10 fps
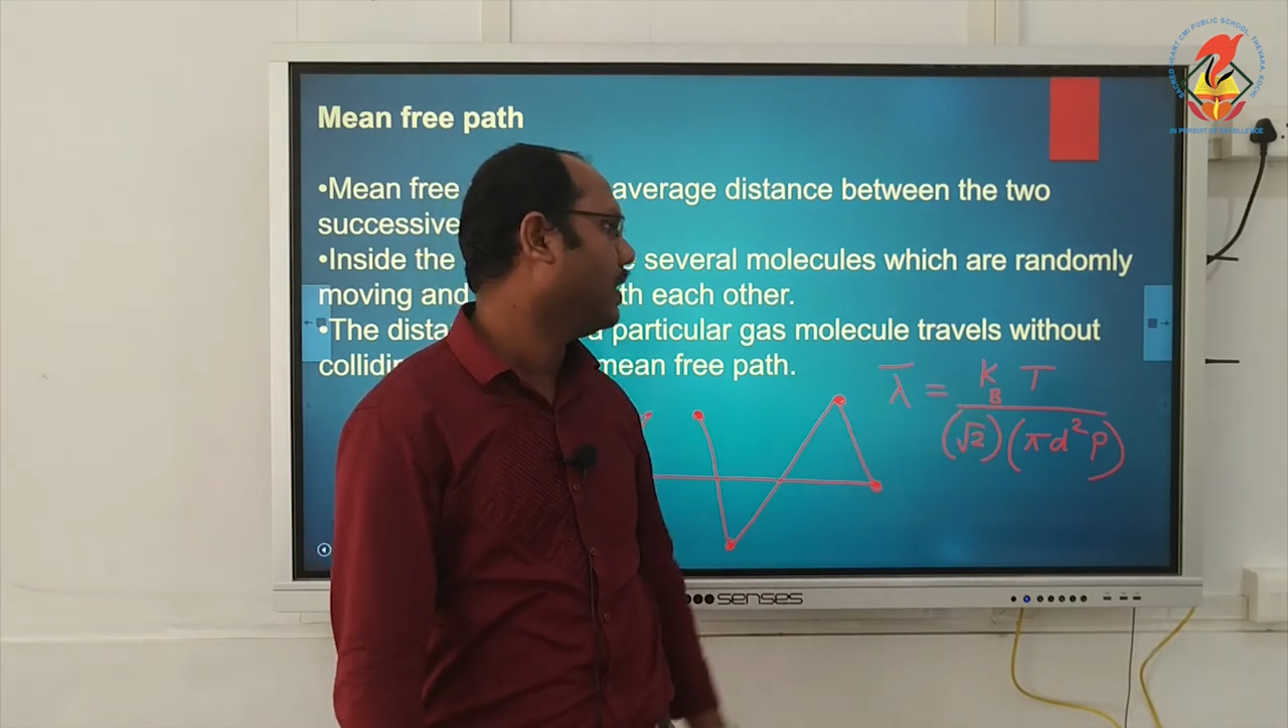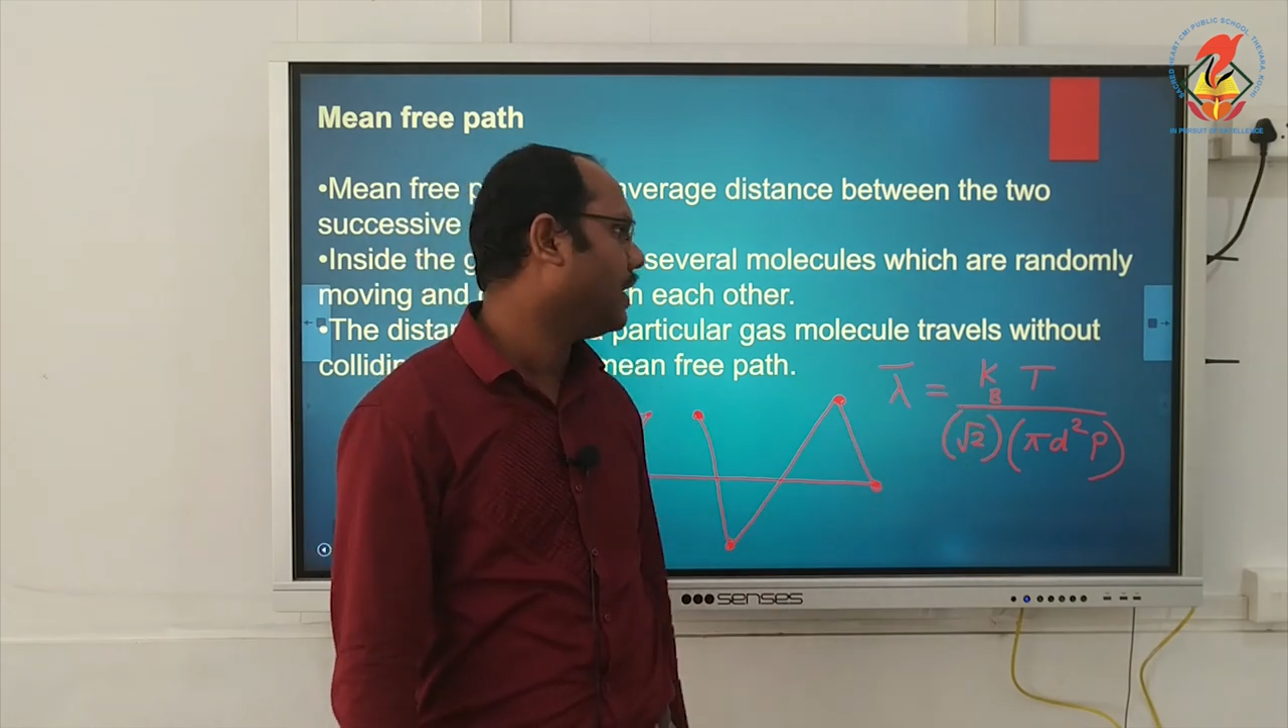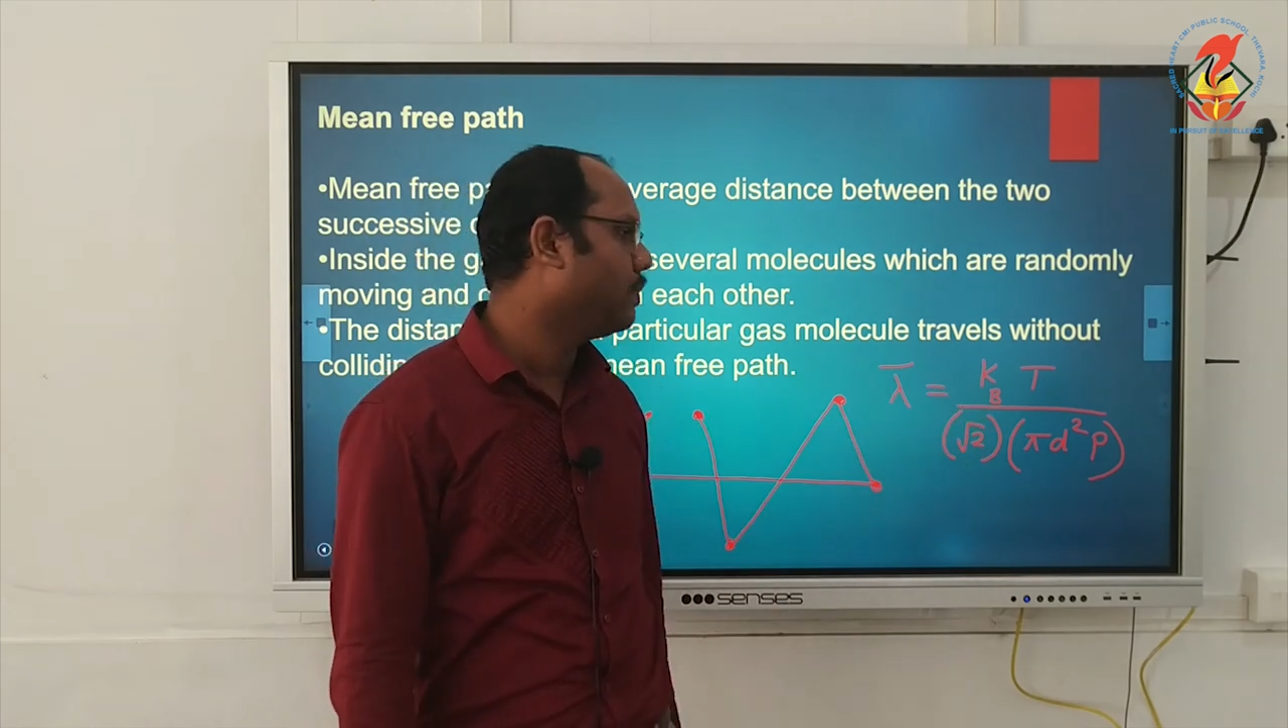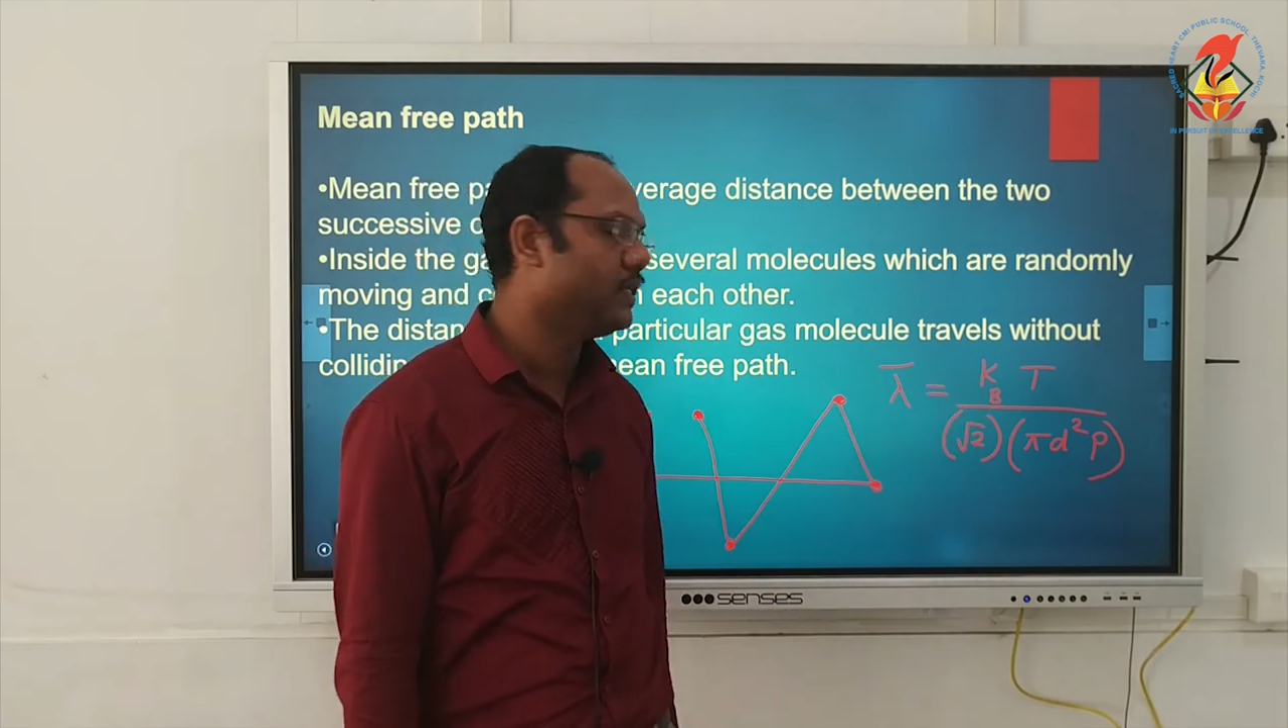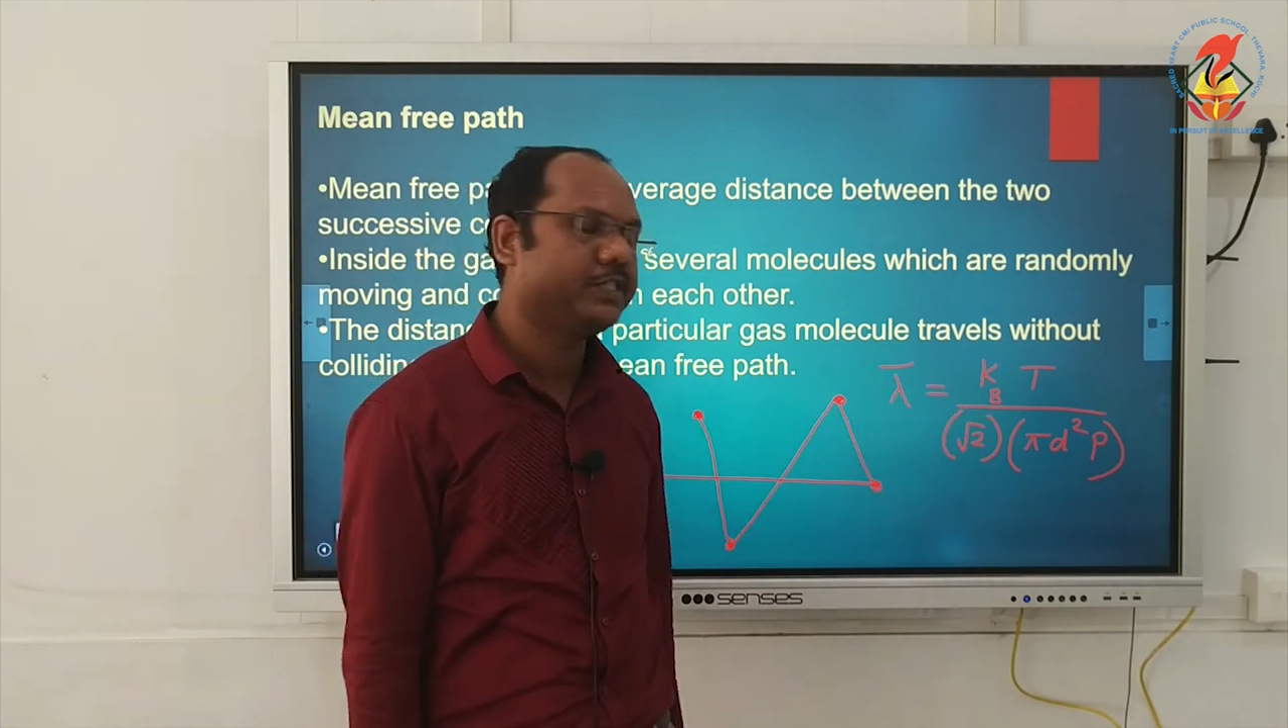
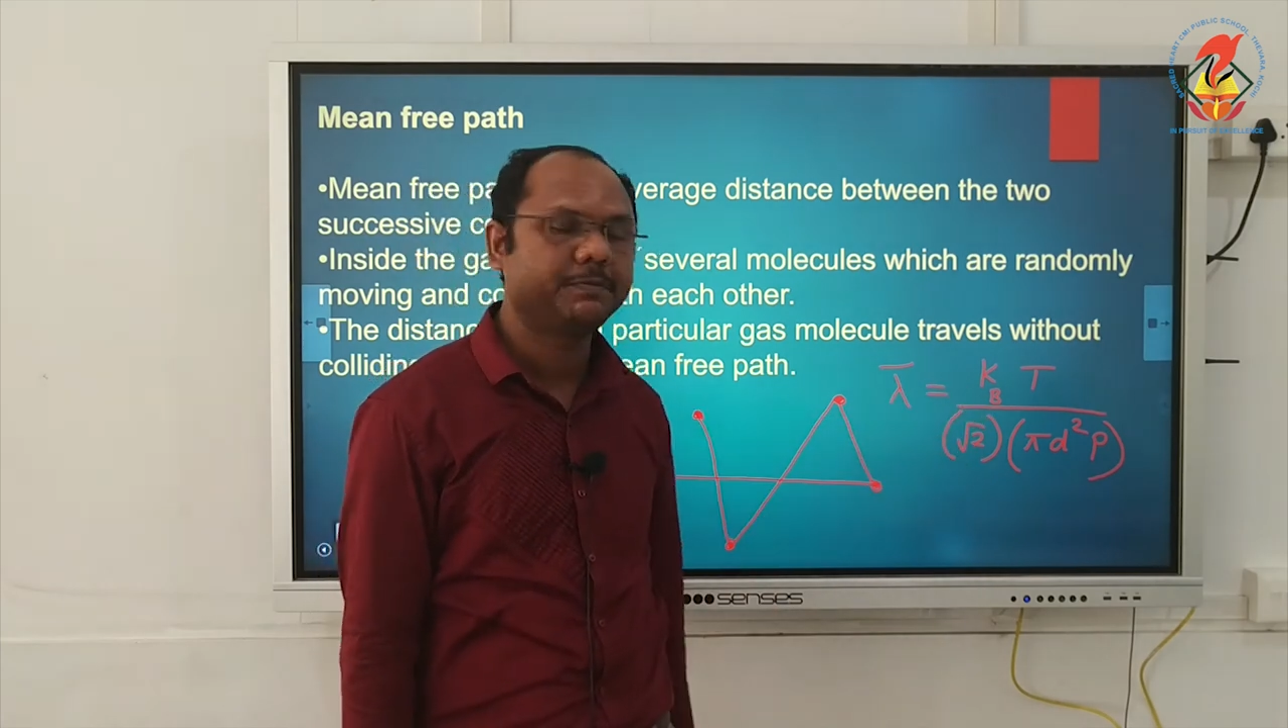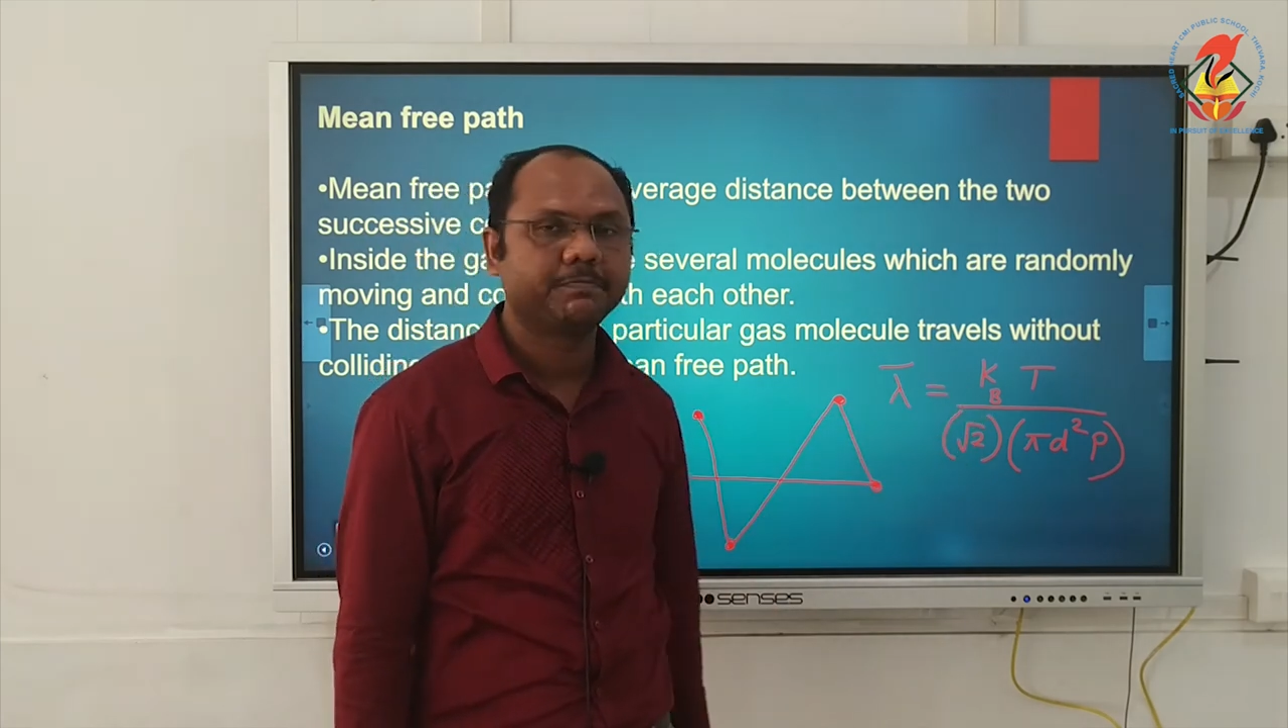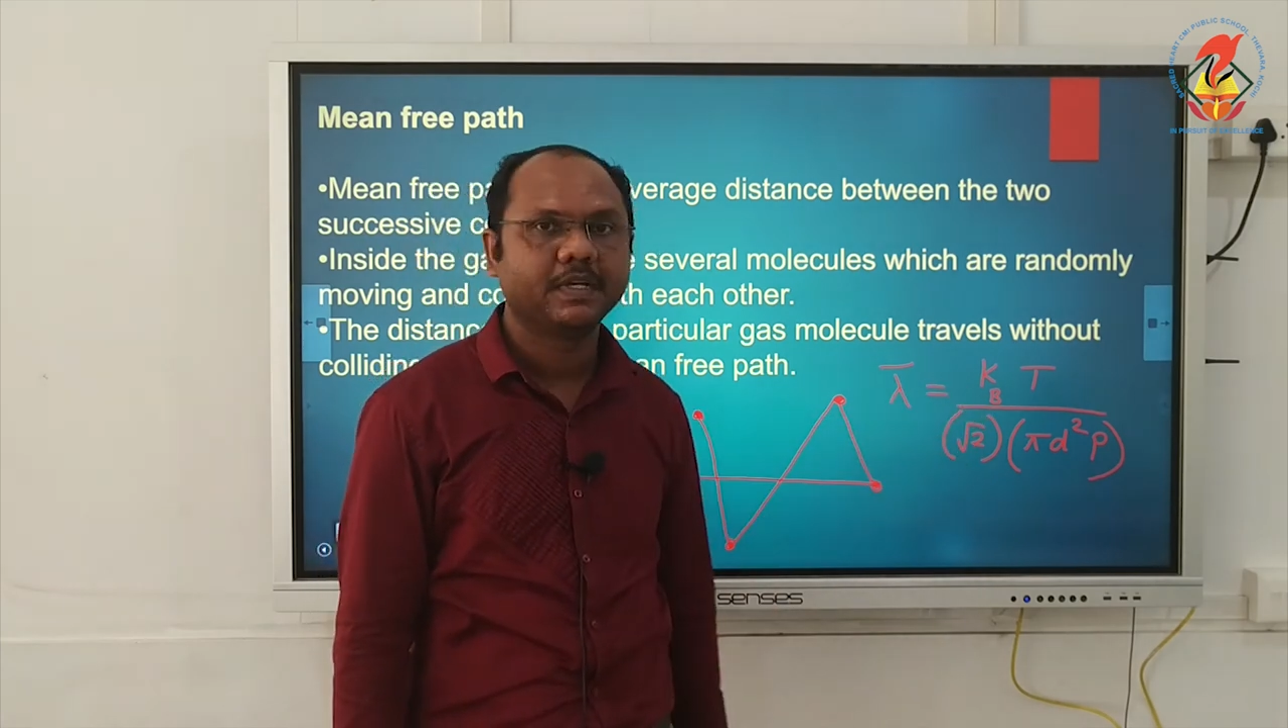equation,